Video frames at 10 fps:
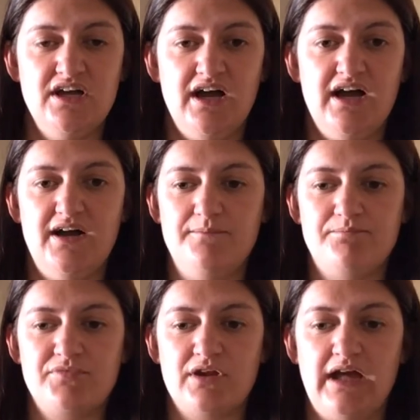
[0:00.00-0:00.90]

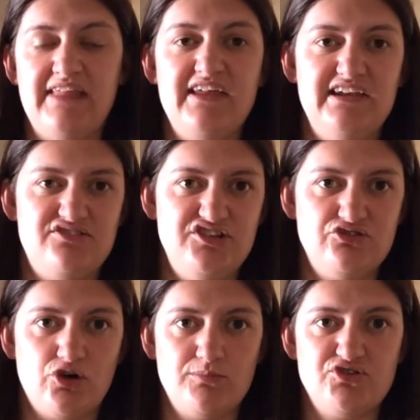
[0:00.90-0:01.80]
And then if she
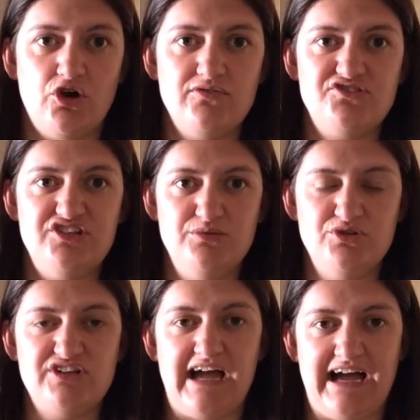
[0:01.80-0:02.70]
dropped off, she
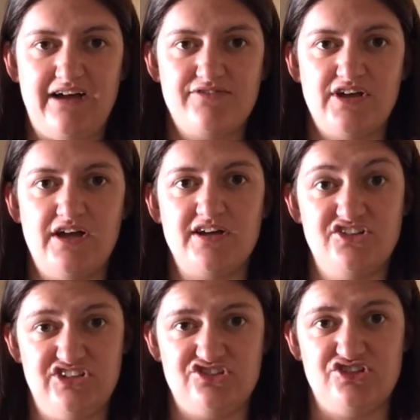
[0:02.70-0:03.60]
would have a
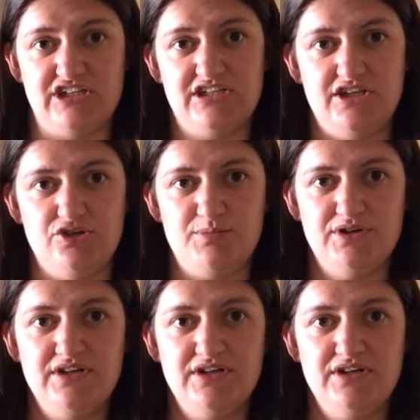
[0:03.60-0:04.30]
conditioning cube.